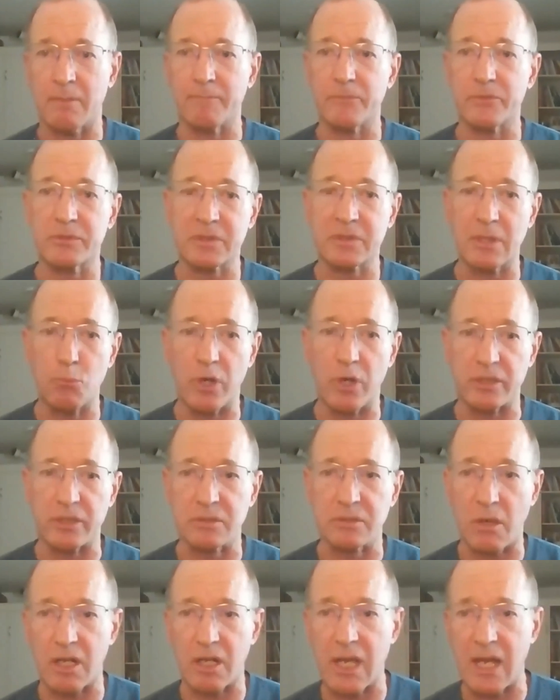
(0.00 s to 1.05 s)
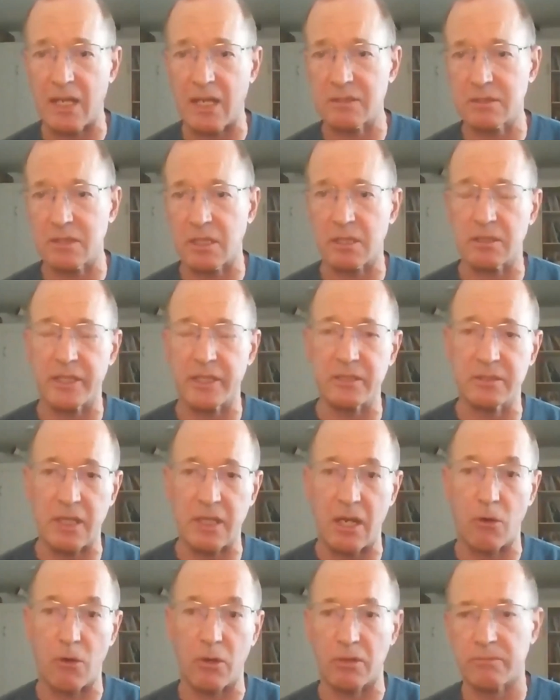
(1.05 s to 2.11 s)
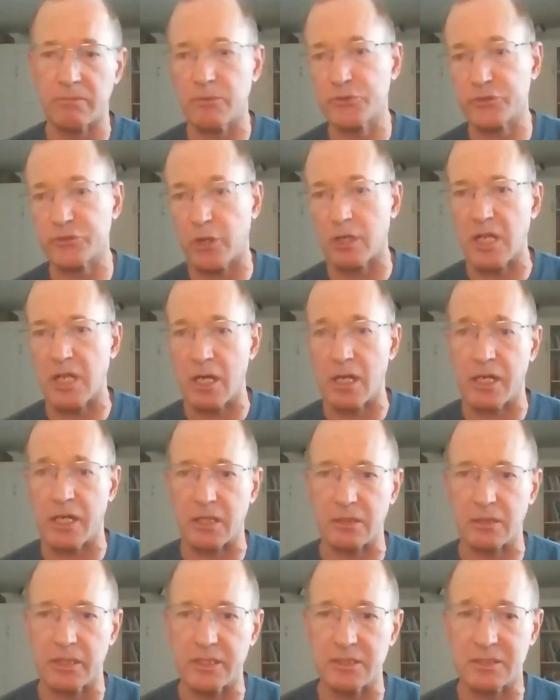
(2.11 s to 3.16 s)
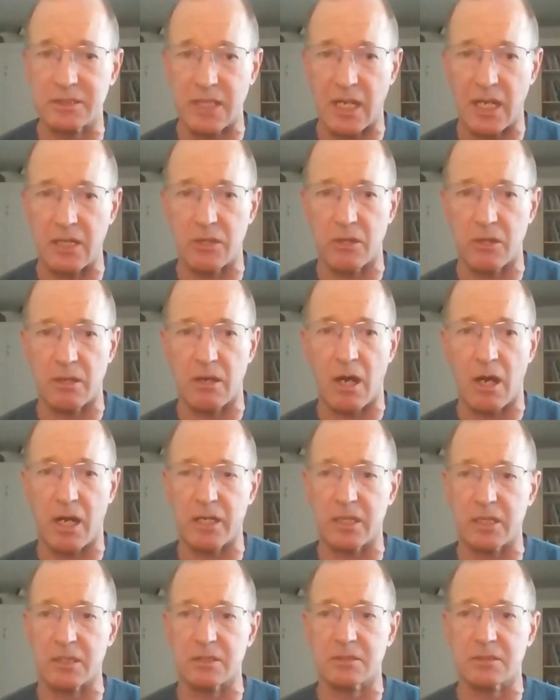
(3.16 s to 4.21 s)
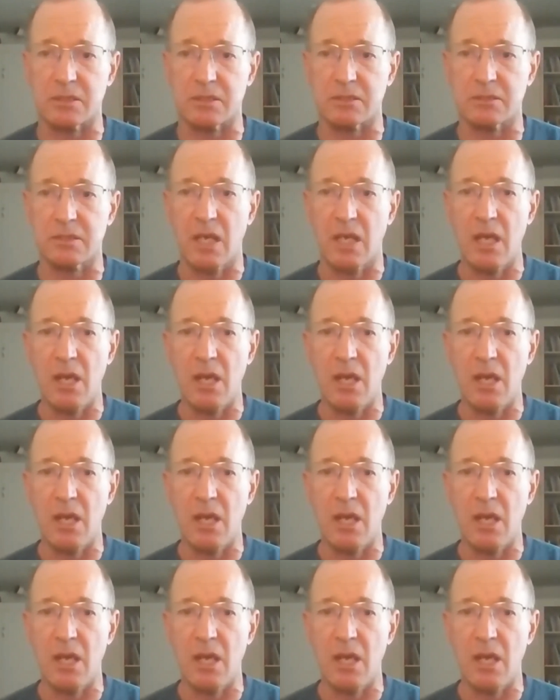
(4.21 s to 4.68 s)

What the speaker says: somewhat sarcastically say or sardonically say to audiences,